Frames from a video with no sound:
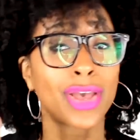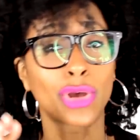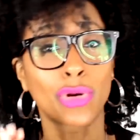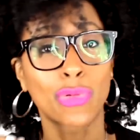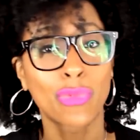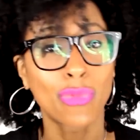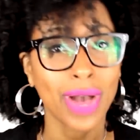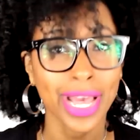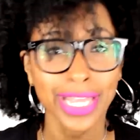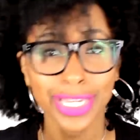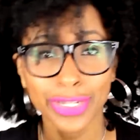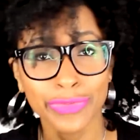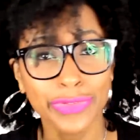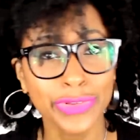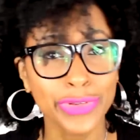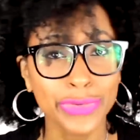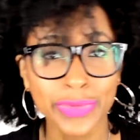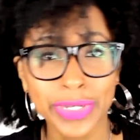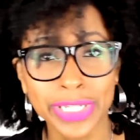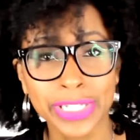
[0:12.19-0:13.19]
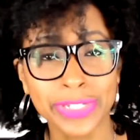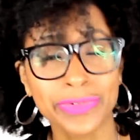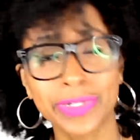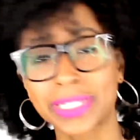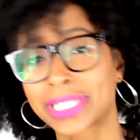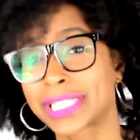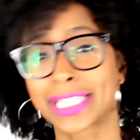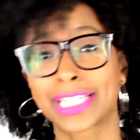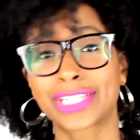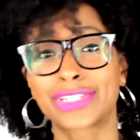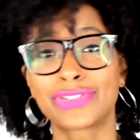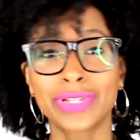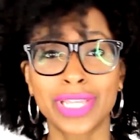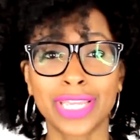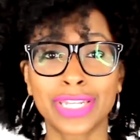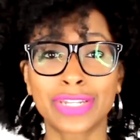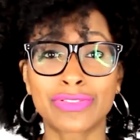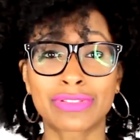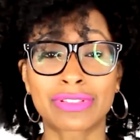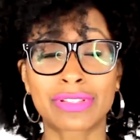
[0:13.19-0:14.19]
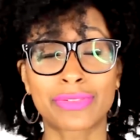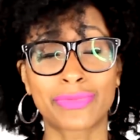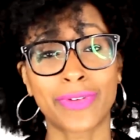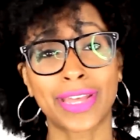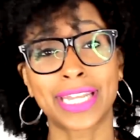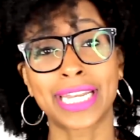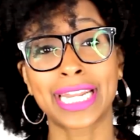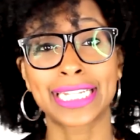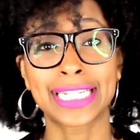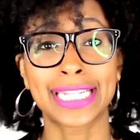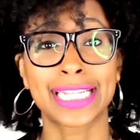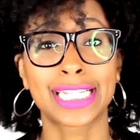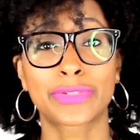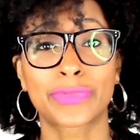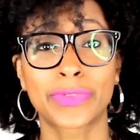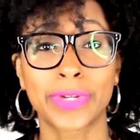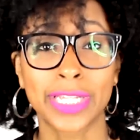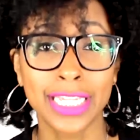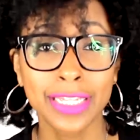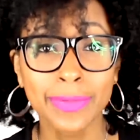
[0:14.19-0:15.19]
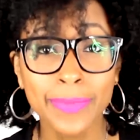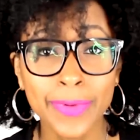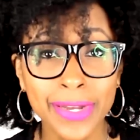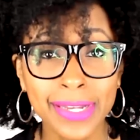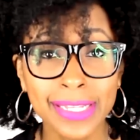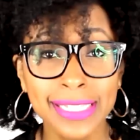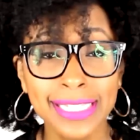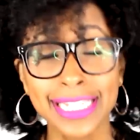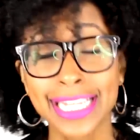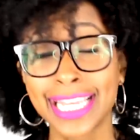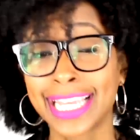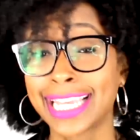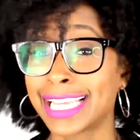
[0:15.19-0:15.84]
quite a few resources that you can use to find ideas for ebooks,